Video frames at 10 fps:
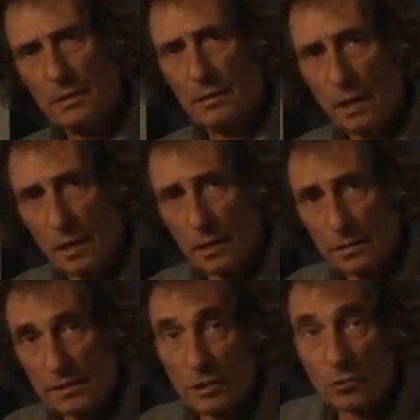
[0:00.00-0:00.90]
that there
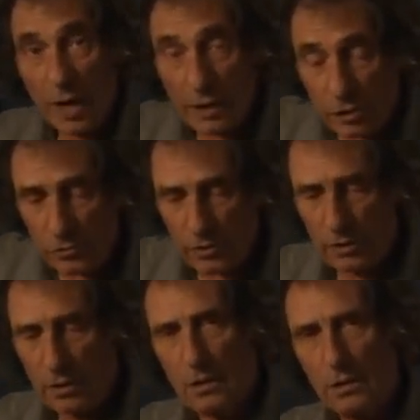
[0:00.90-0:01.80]
are
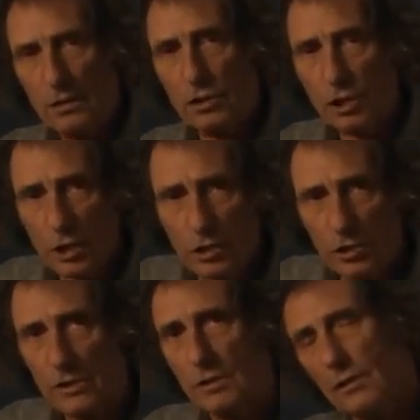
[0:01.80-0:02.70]
structural
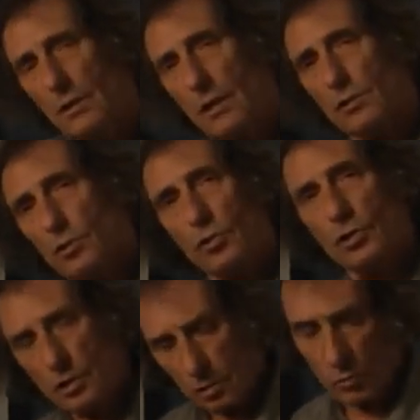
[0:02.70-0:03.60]
changes
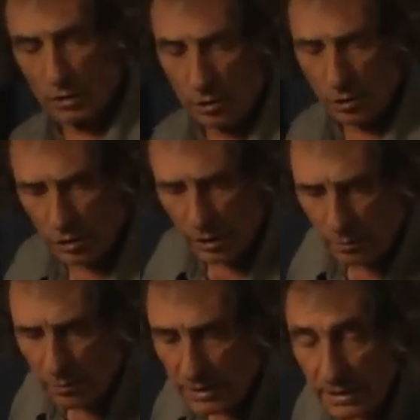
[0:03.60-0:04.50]
associated with learning
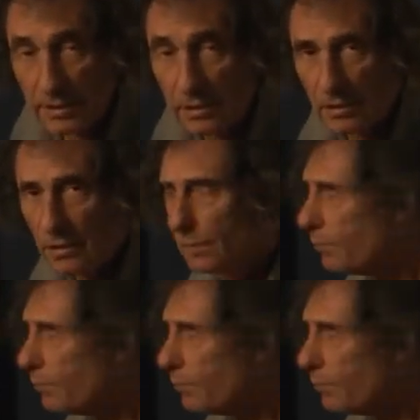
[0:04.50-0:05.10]
and plasticity